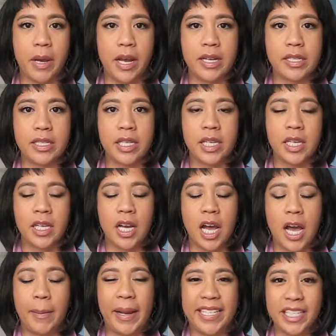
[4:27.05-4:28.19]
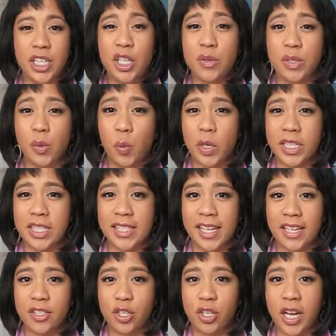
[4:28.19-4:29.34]
but I did use it once
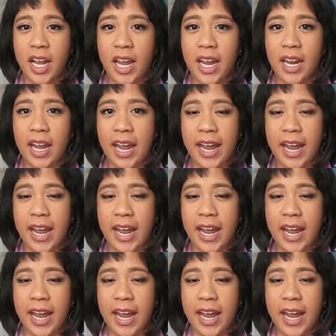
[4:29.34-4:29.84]
yesterday,